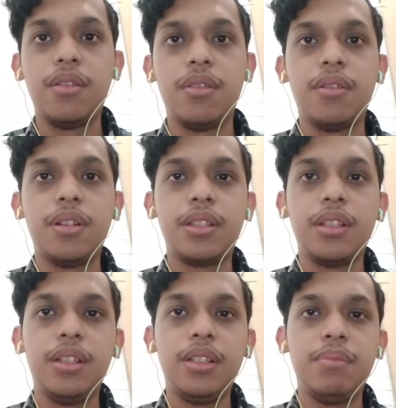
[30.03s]
What
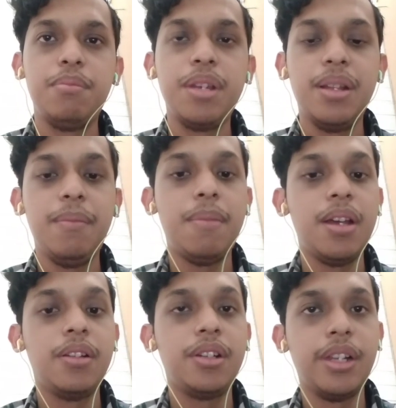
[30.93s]
is meant by
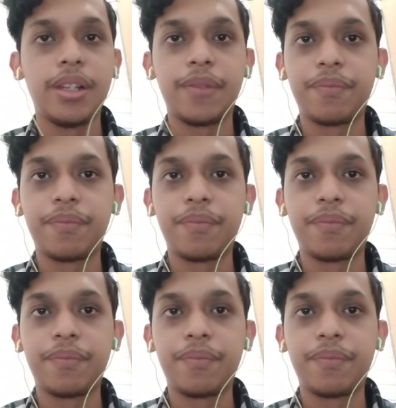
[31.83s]
learning?